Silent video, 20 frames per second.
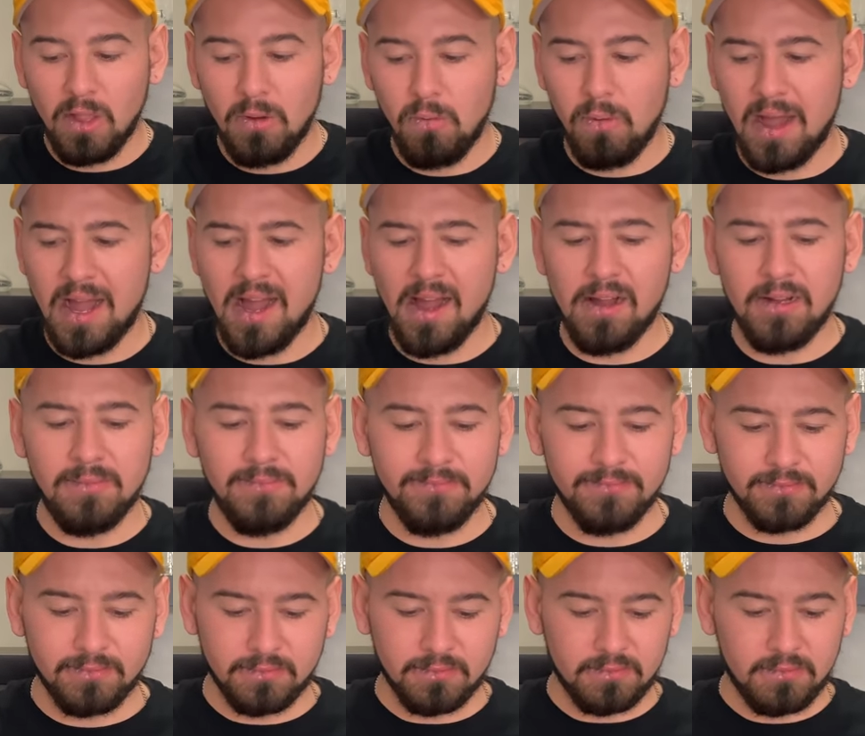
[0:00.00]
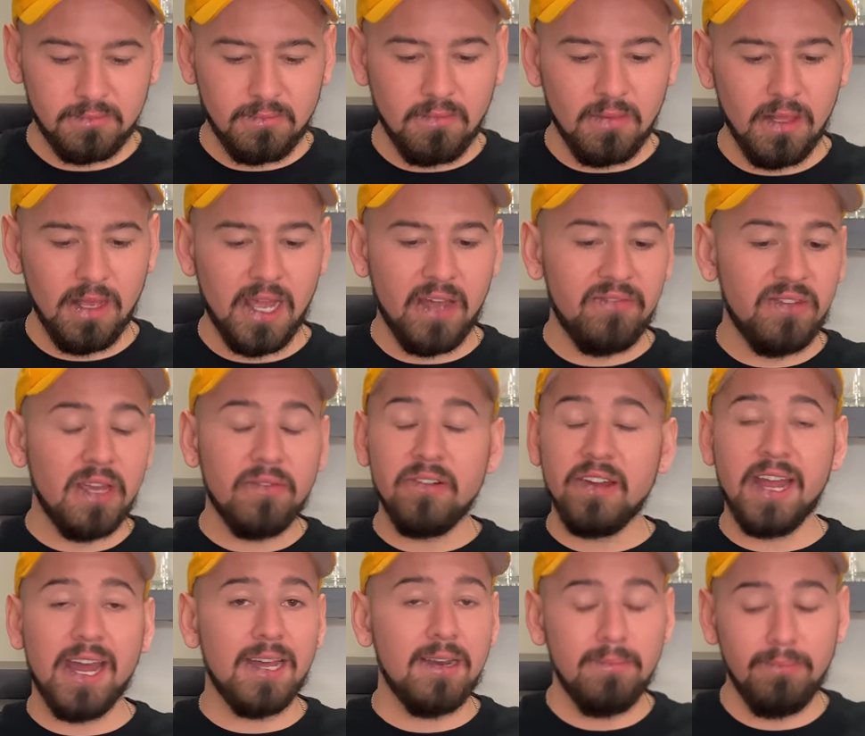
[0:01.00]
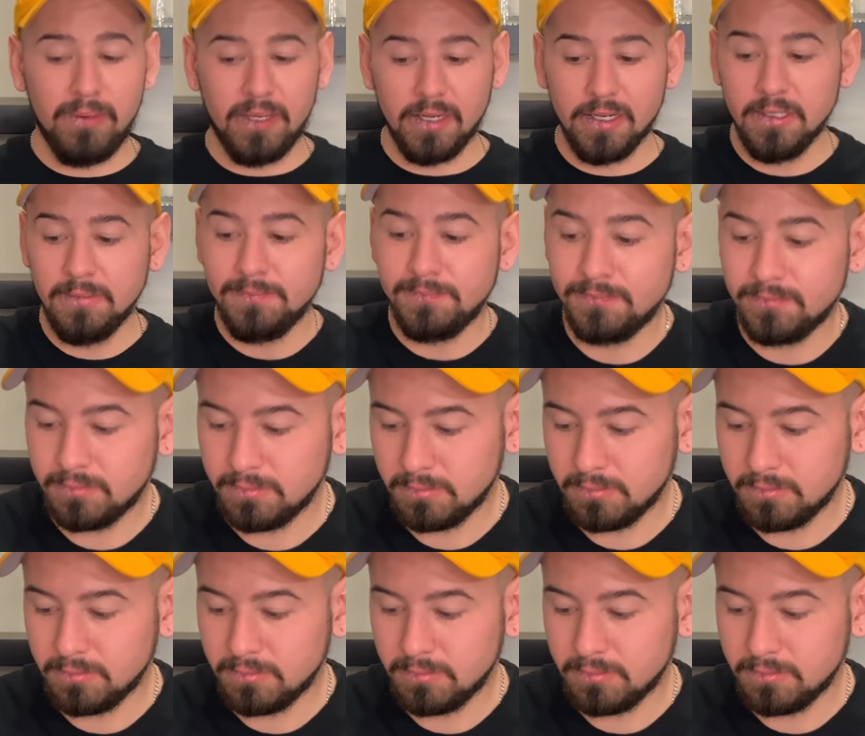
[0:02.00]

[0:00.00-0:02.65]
Wow, I've never had a beer